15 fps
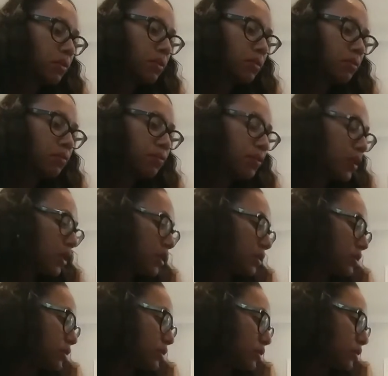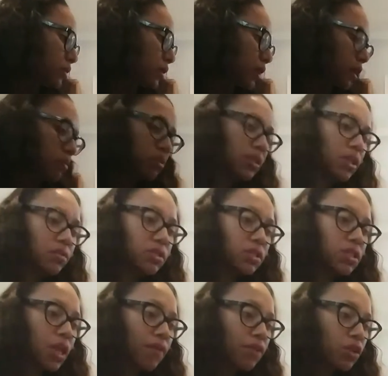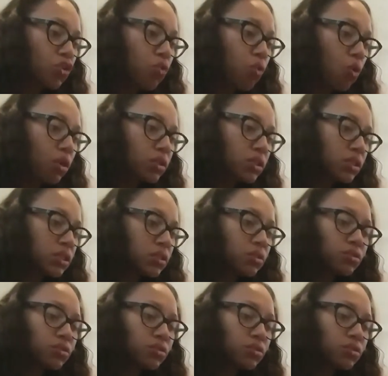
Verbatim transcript: fit, I believe, seven quarts,